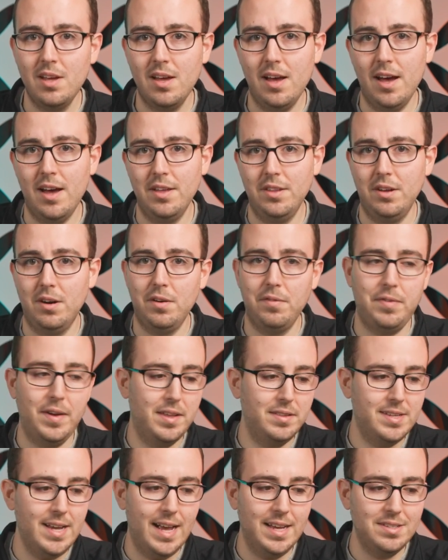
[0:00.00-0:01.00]
Uh, they're a
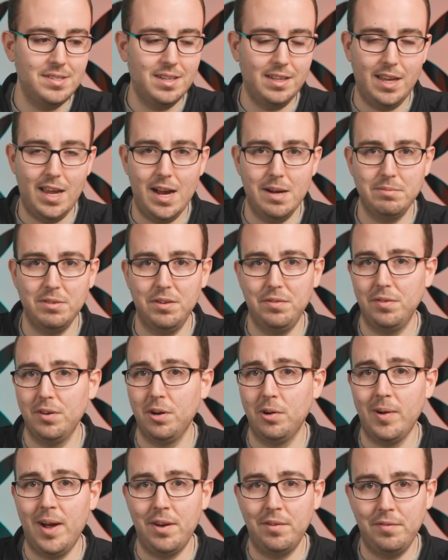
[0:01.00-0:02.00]
fantastic camera
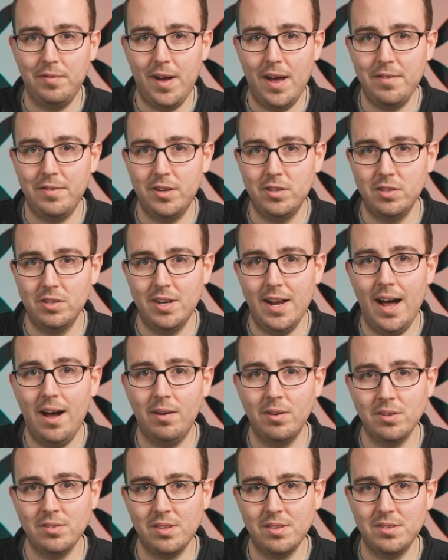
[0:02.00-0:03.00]
for around
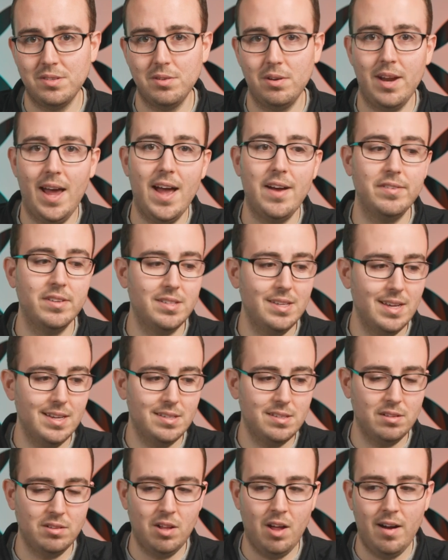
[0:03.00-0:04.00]
$500, and so to have a
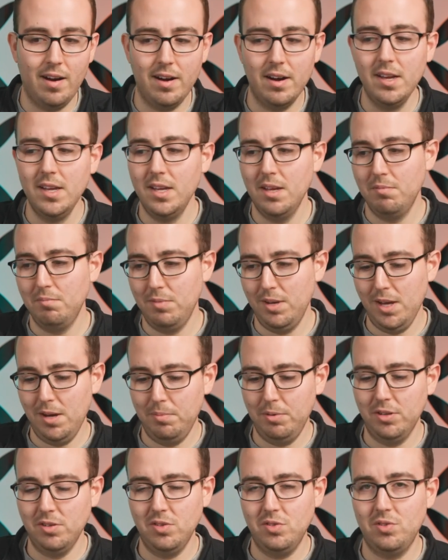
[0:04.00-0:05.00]
DSLR be
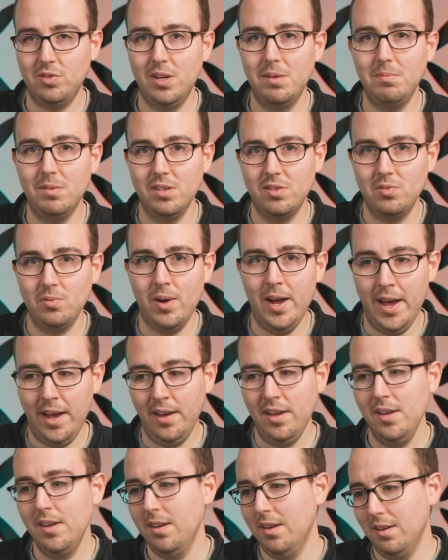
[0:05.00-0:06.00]
able to stream this
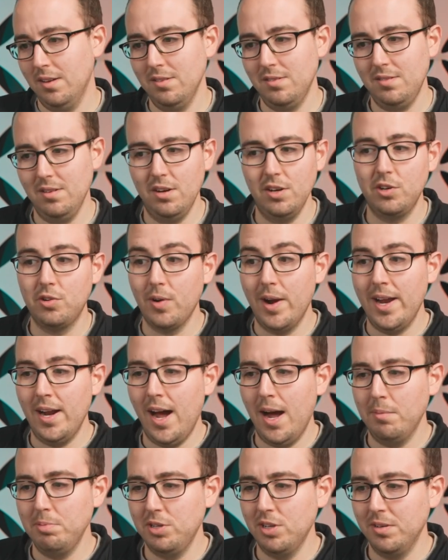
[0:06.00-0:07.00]
way is a great
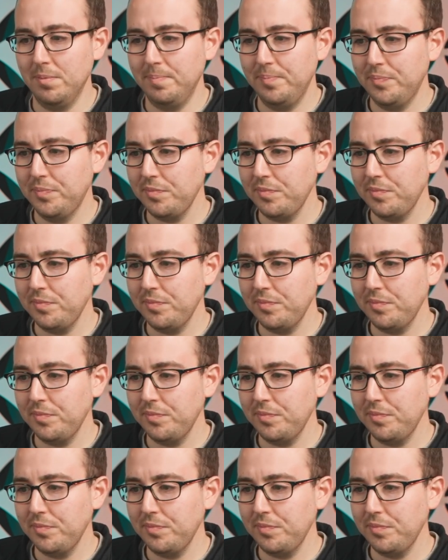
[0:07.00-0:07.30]
option.